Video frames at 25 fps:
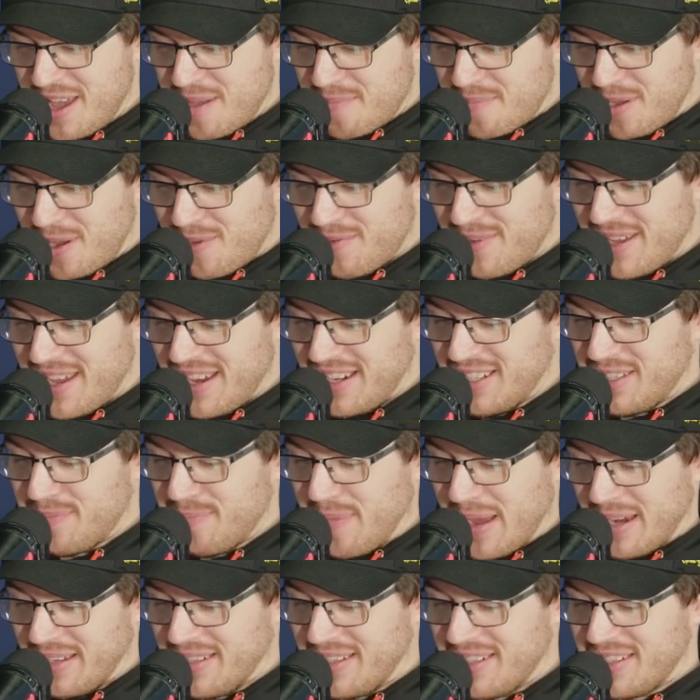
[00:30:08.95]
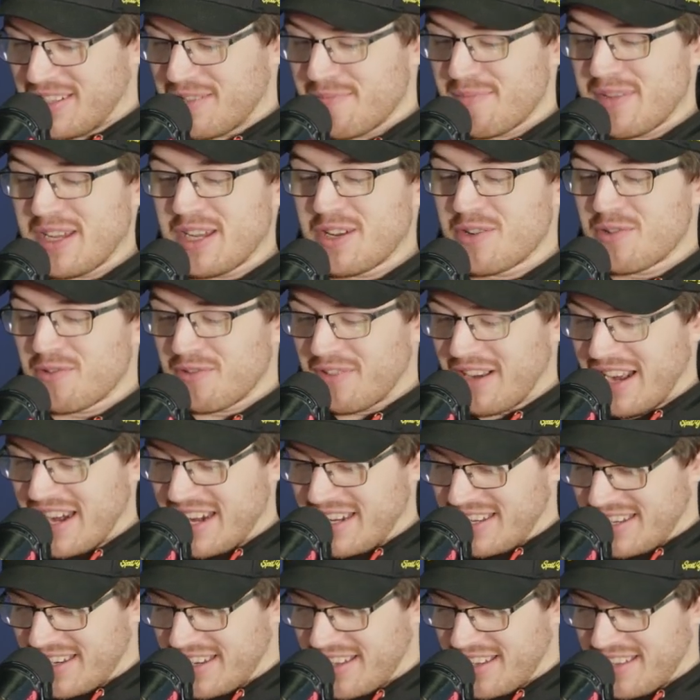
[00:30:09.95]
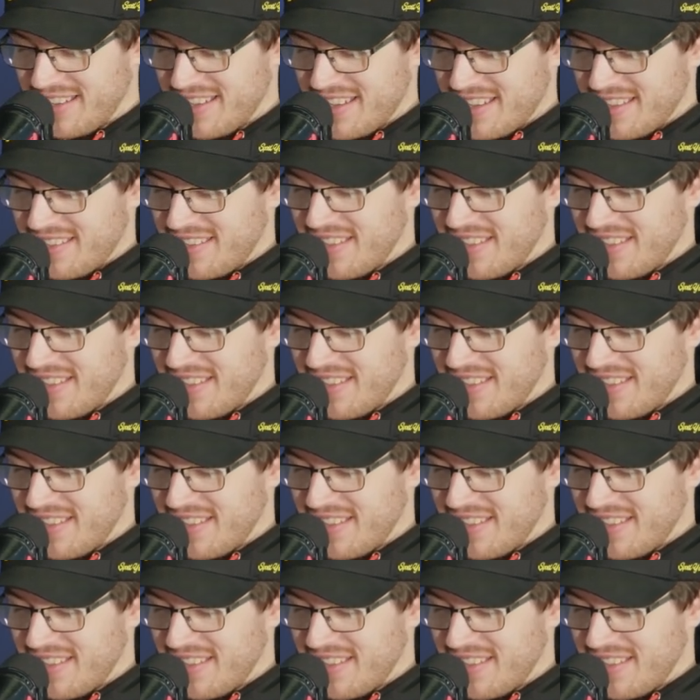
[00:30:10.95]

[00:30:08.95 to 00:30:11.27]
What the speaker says: but we expect it to be greater